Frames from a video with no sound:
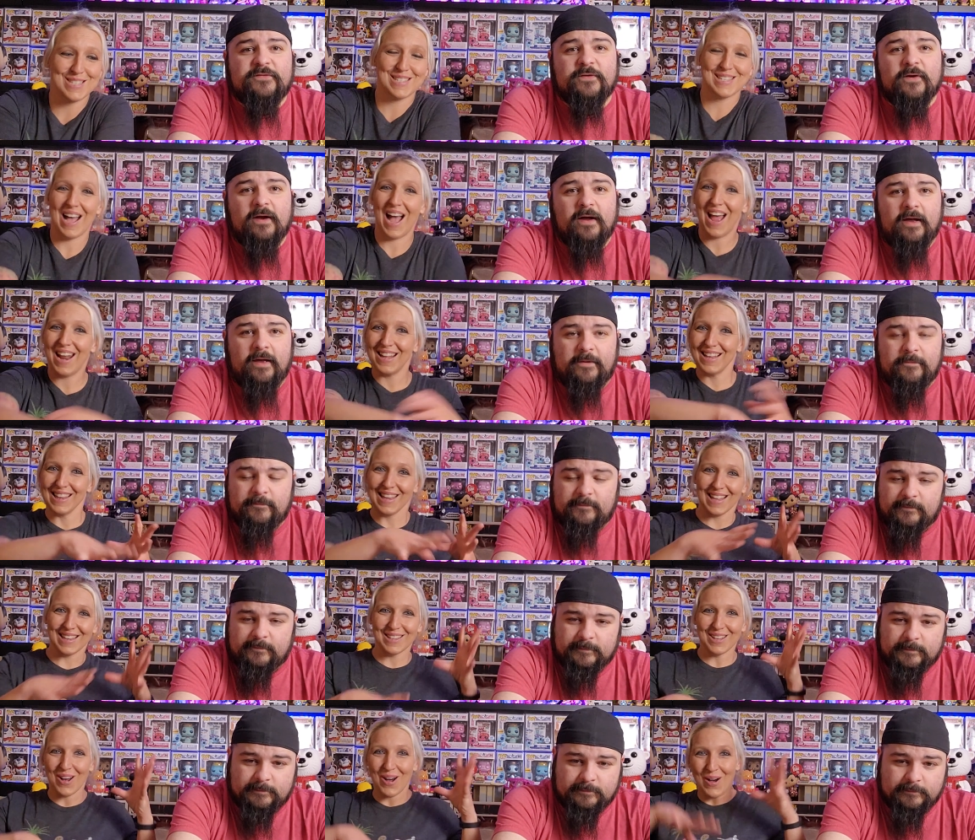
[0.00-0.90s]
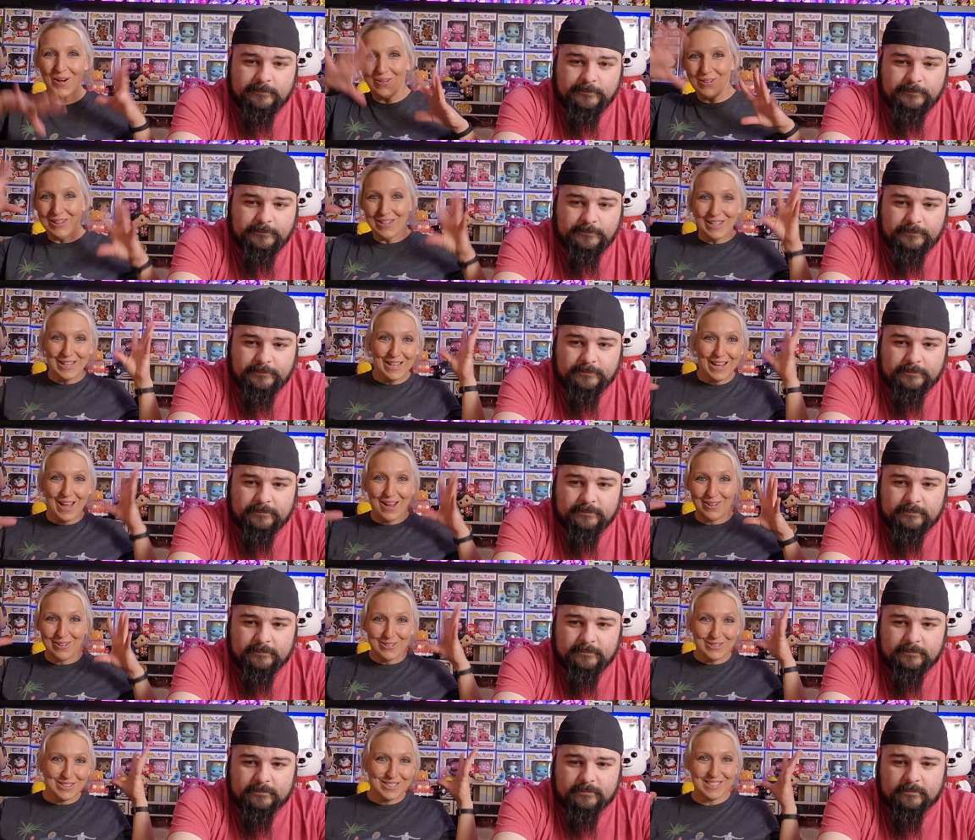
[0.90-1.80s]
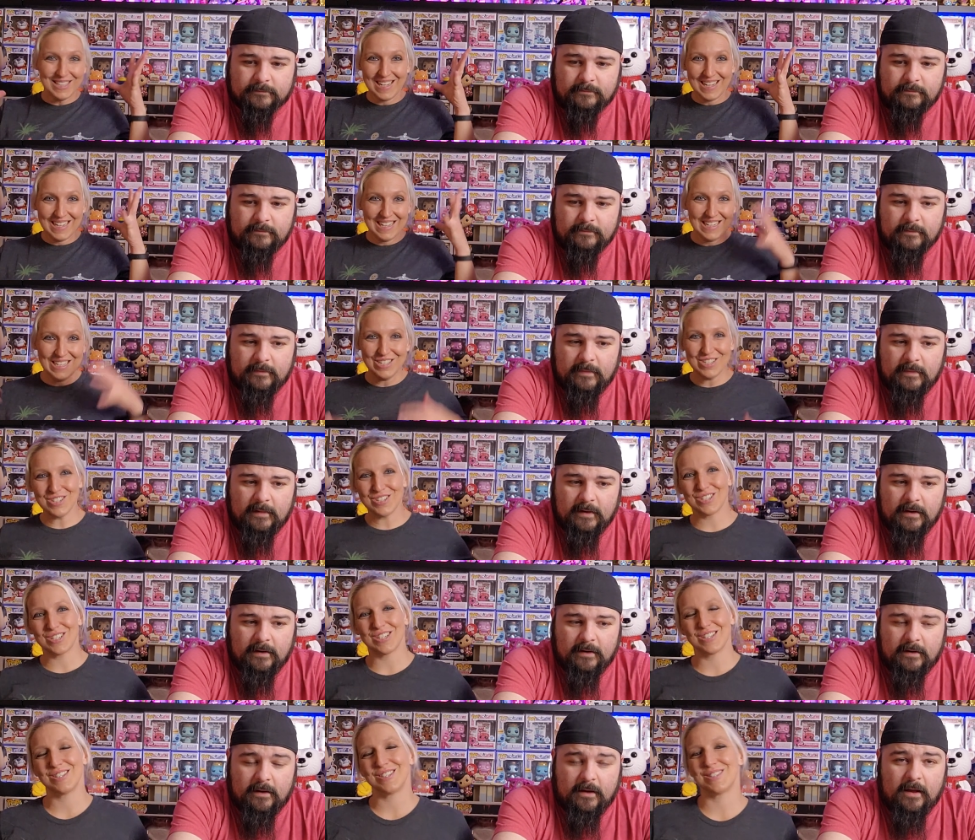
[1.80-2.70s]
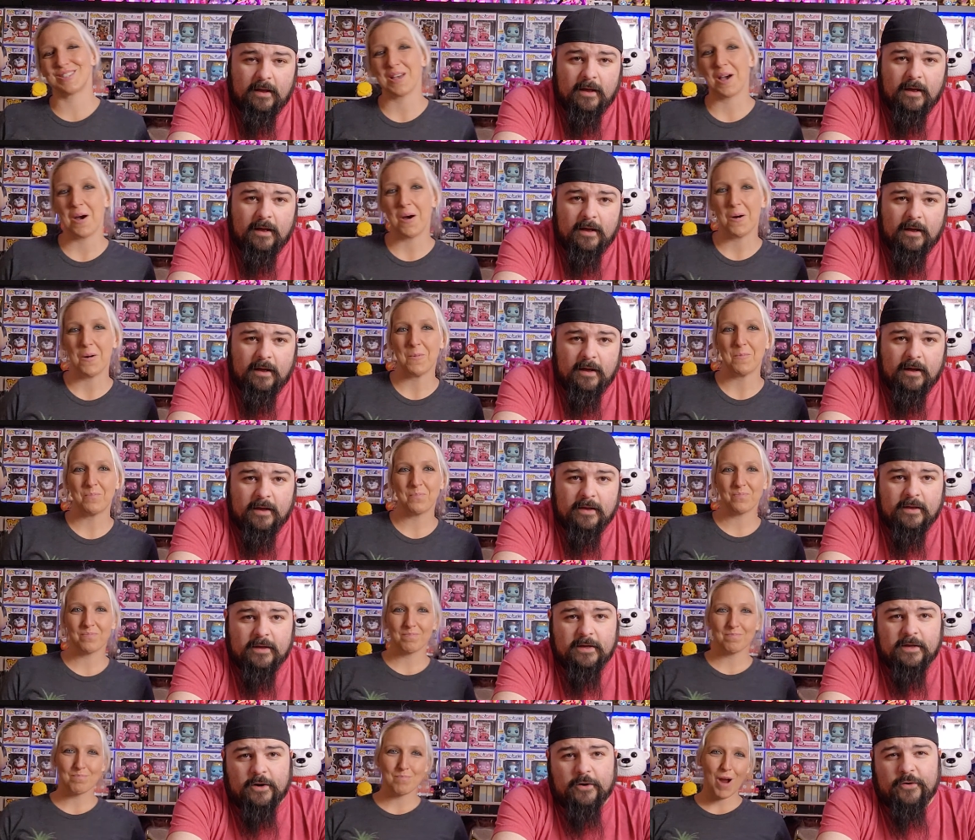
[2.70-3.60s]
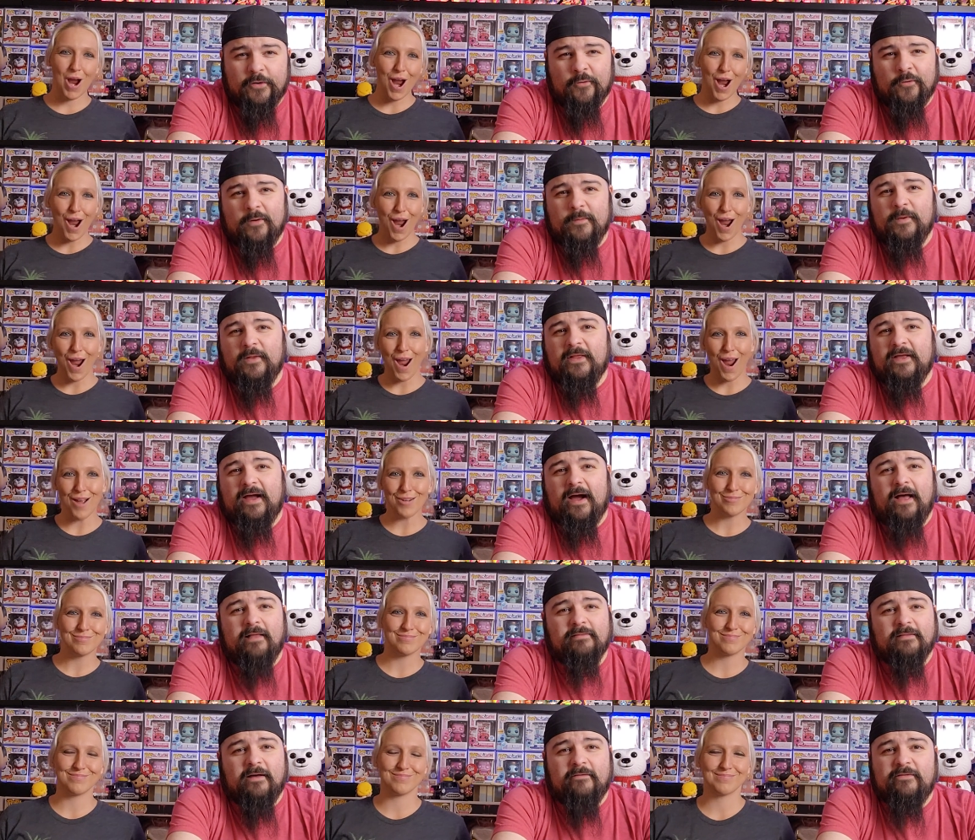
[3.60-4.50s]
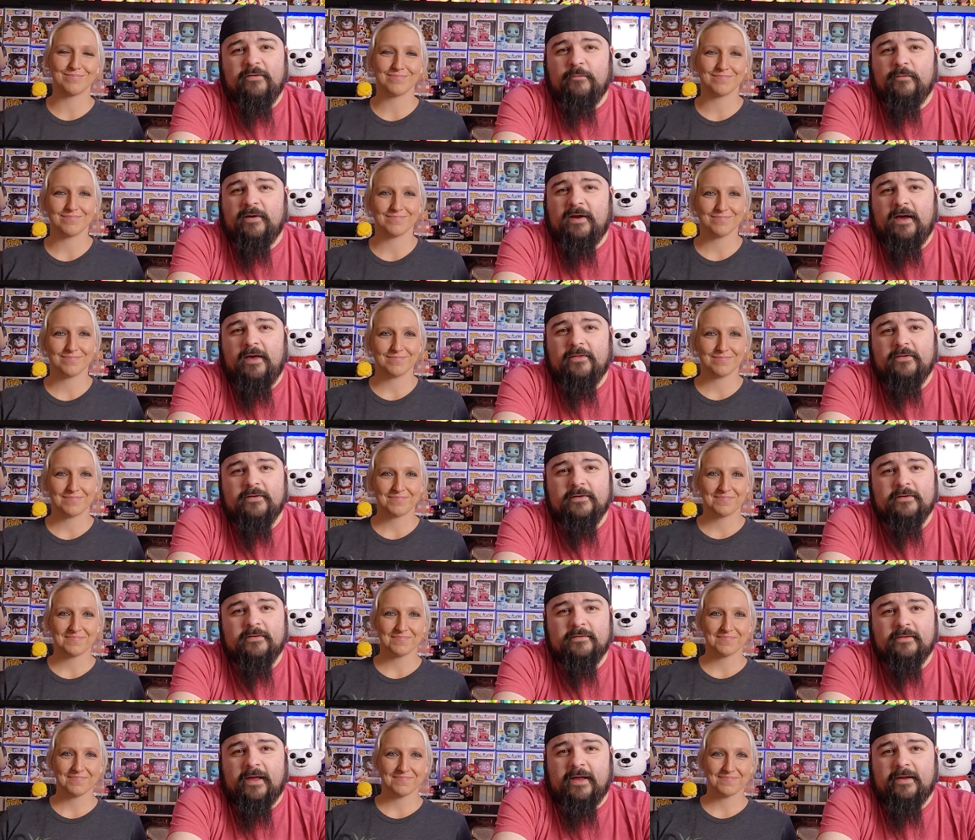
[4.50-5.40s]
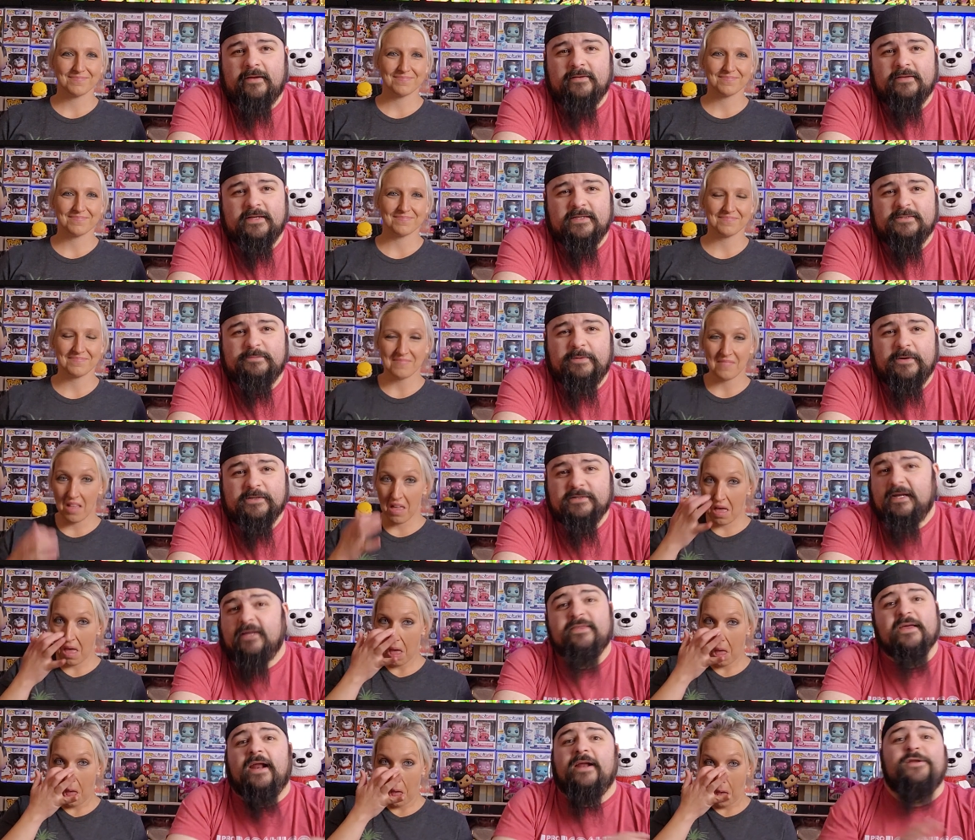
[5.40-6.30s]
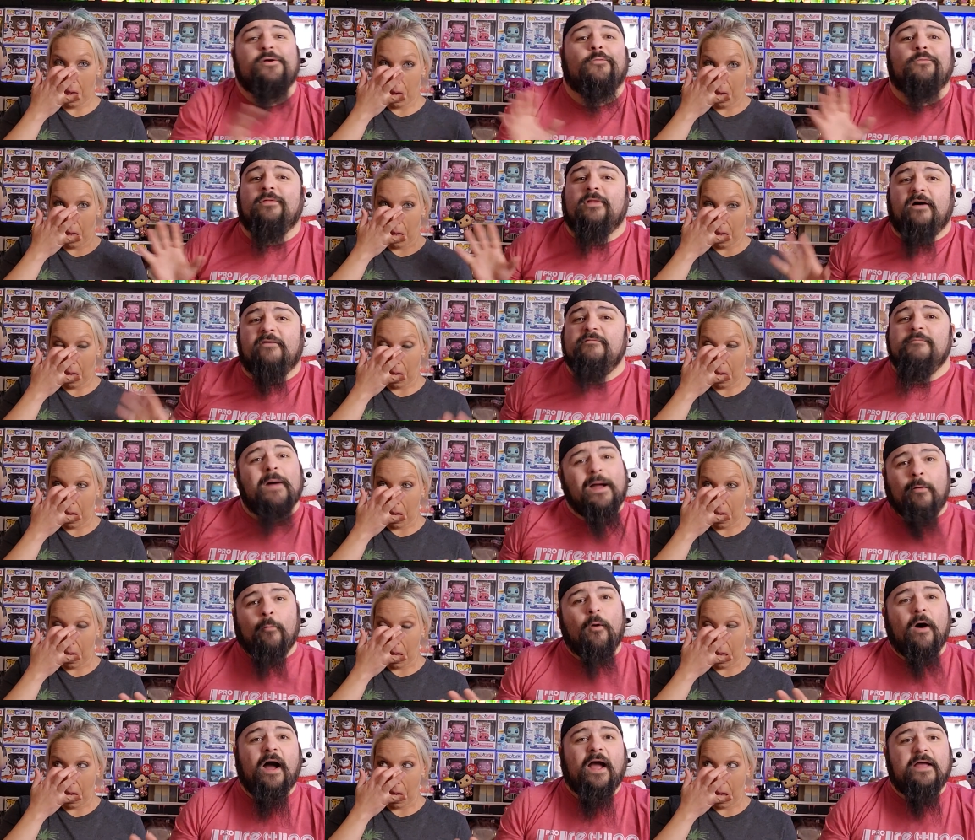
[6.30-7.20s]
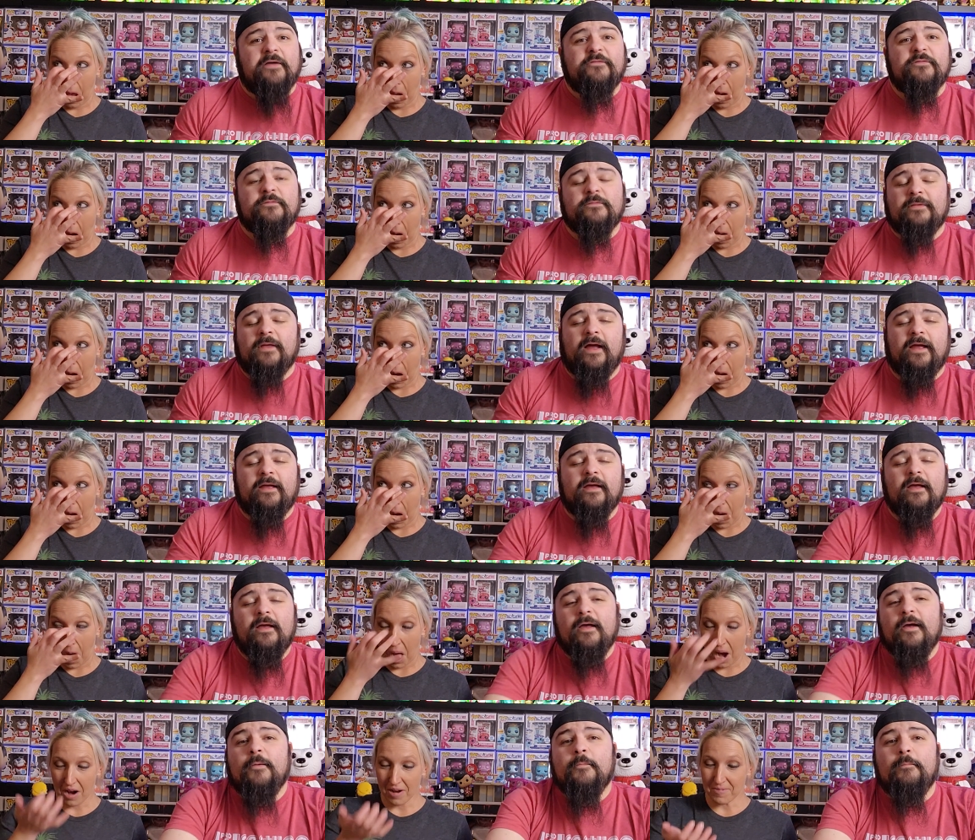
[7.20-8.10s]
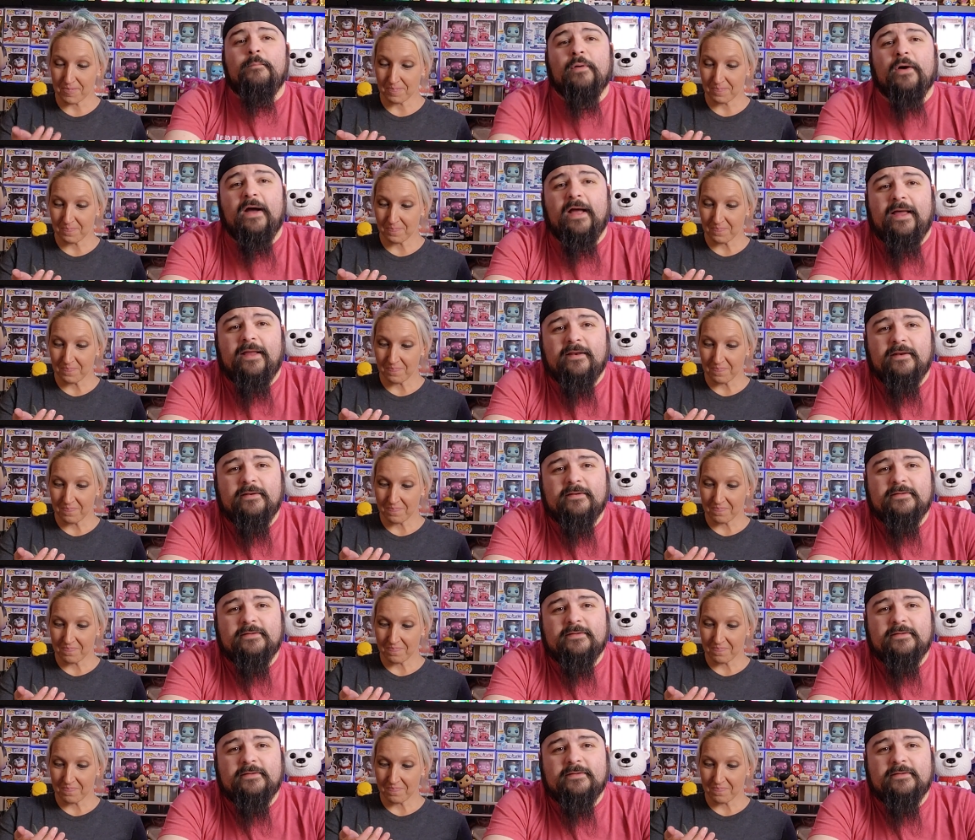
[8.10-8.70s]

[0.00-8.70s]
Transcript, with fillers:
Speaker 1: is right. kind of like the whole Lilo and Stitch so
Speaker 2: you know, normally I love it when Heather like disappears. Not that I don't love my wife, like, but